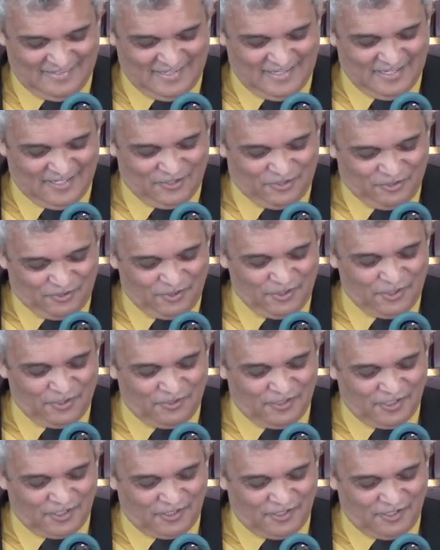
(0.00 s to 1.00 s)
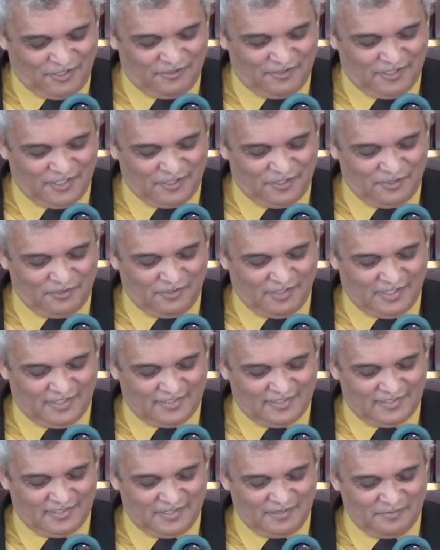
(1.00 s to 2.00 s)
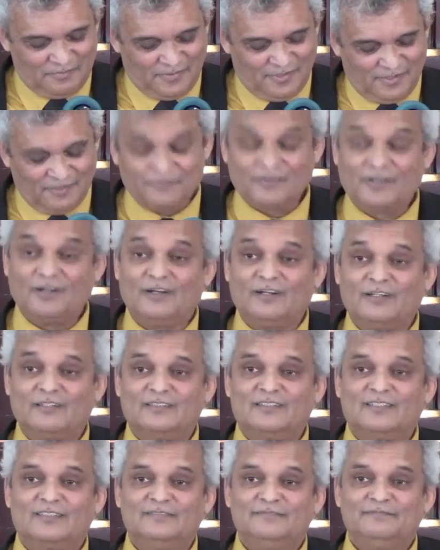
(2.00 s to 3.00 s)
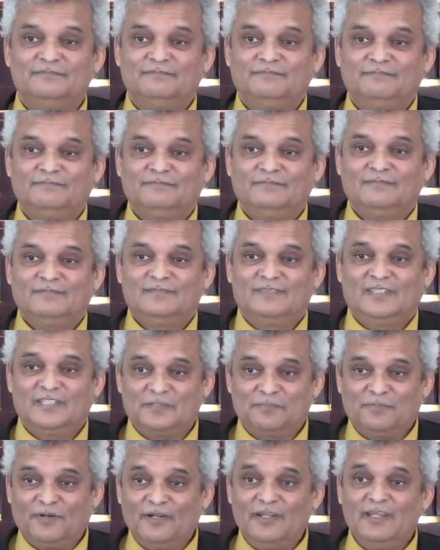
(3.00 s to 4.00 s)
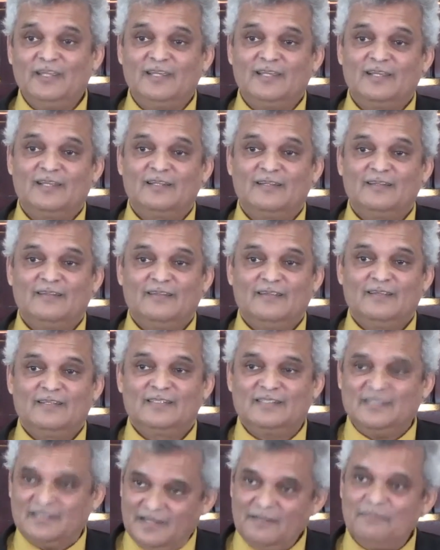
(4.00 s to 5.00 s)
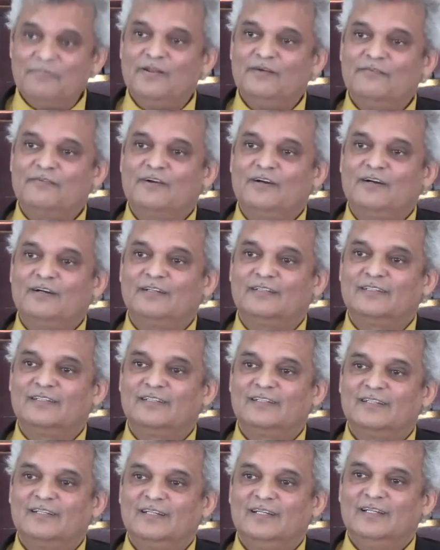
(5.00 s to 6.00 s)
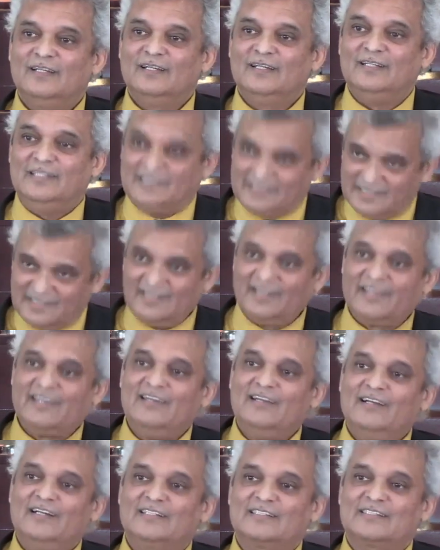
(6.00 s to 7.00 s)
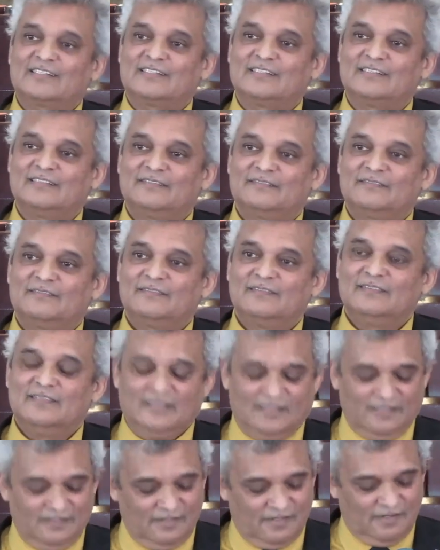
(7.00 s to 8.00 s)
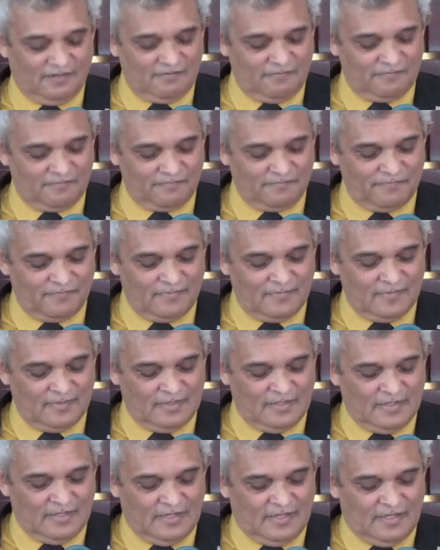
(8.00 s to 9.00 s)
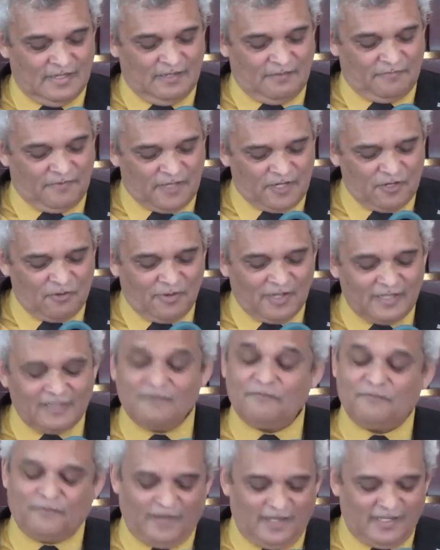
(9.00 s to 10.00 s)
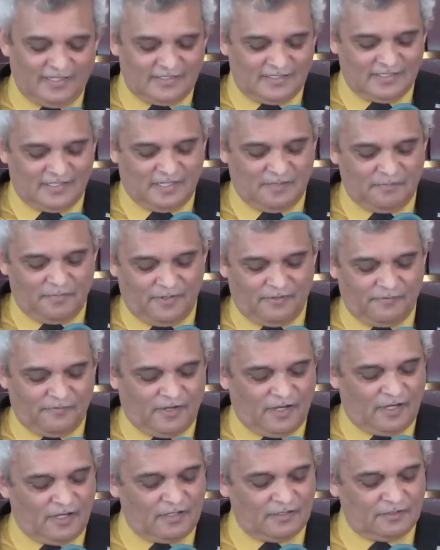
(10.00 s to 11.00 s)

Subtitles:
Do you not know that you are the temple of God? This body is the temple of God. He's attacking us, you know? If anyone defiles the temple of God,